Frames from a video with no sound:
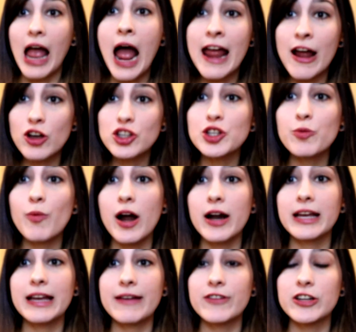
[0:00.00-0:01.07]
I also
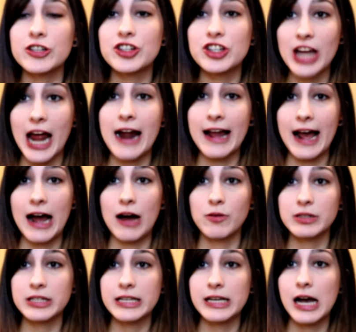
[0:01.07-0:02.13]
want to give a shout
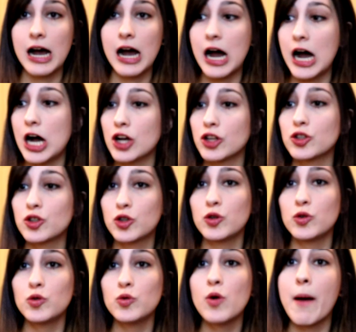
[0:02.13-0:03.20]
out
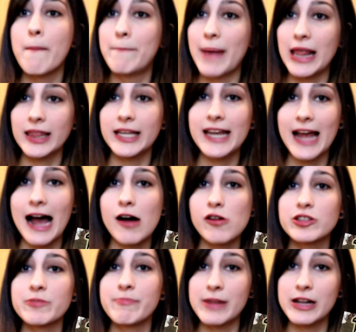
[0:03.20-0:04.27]
to Bentley
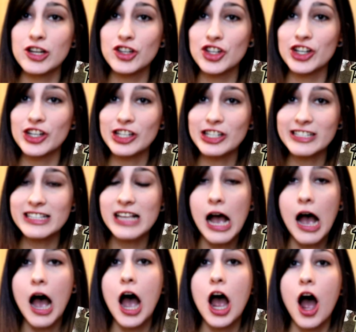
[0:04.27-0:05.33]
House Miniatures.
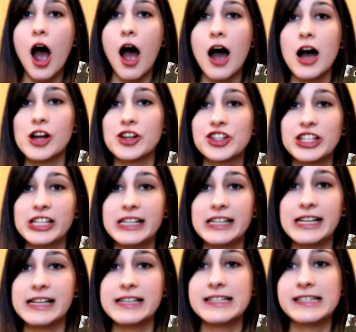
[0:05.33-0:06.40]

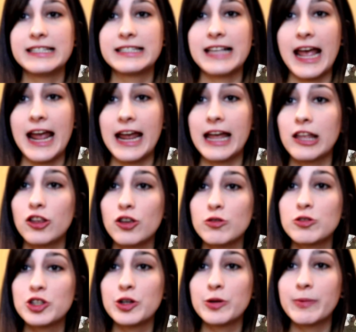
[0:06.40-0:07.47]
She is a
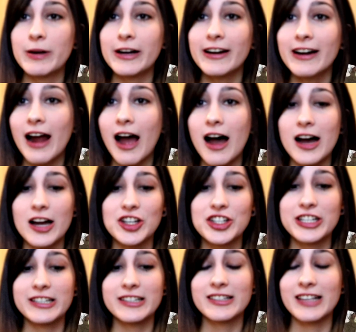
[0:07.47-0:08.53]
YouTuber,
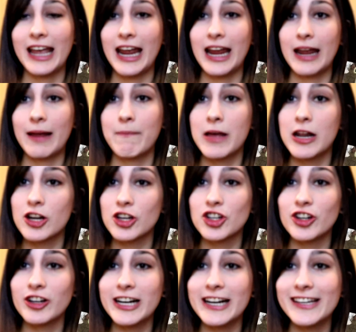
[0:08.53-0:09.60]
she's a
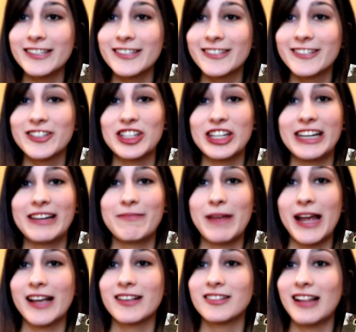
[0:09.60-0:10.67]
miniaturist, she
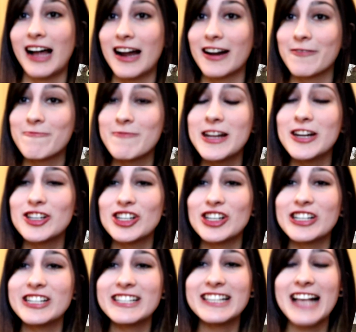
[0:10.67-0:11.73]
makes a lot of
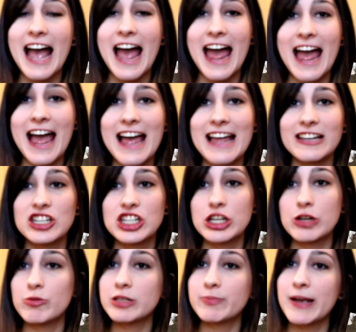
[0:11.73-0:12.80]
miniatures, and
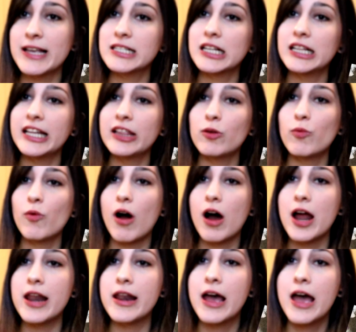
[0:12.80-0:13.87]
she was basically the
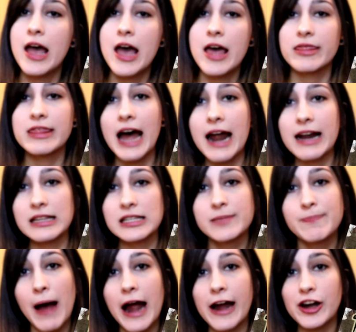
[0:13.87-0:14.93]
one that
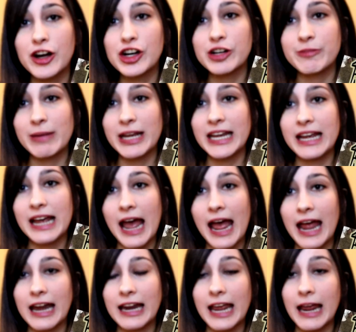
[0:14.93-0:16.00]
inspired me
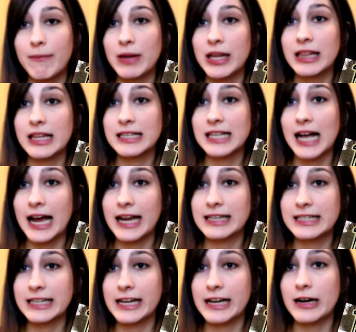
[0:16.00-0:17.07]
and gave me this
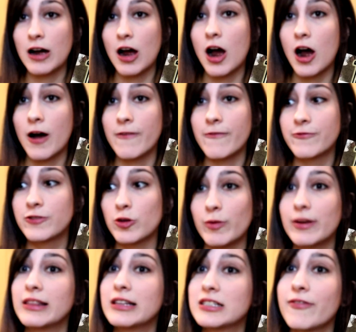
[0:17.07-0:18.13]
idea of
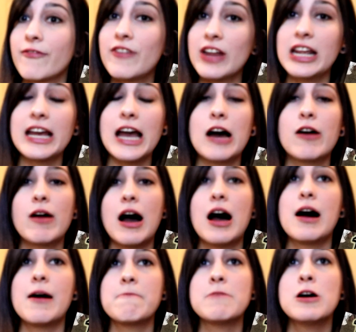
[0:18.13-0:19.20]
doing this video.
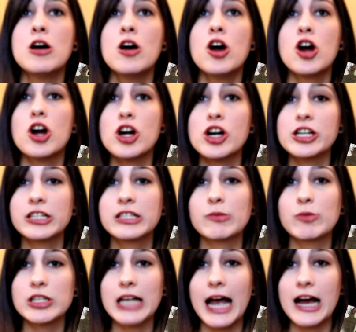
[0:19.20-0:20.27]
Hers
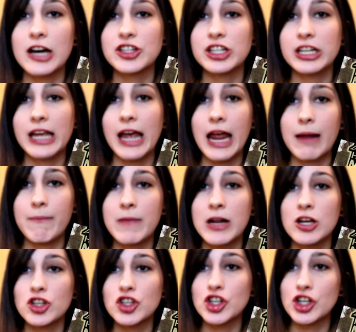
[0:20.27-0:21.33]
was actually a
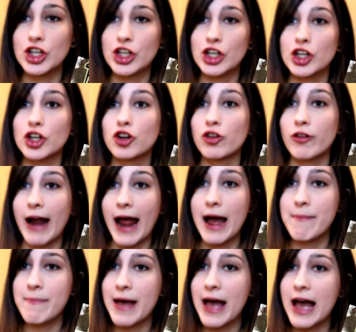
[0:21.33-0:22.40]
miniature
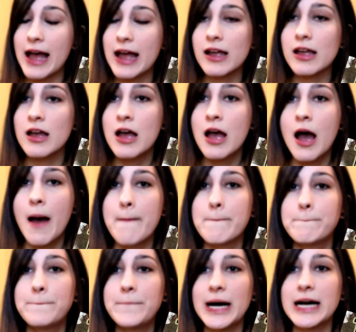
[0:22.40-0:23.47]
grab bag.
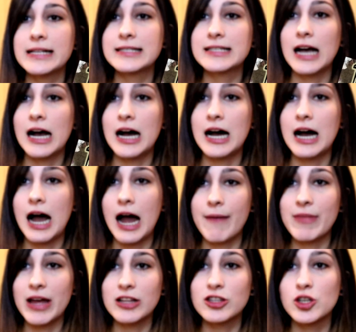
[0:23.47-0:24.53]
But
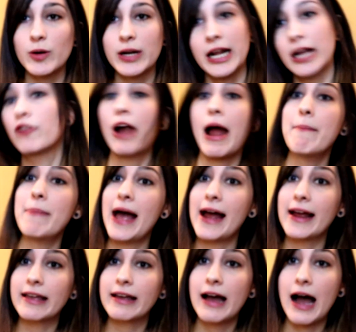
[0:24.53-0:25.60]
I'm not doing a grab
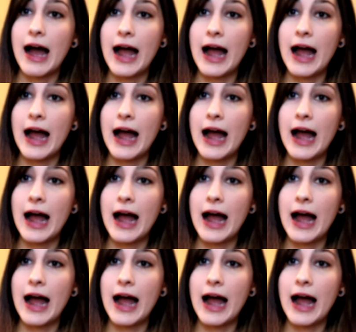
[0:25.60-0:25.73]
bag.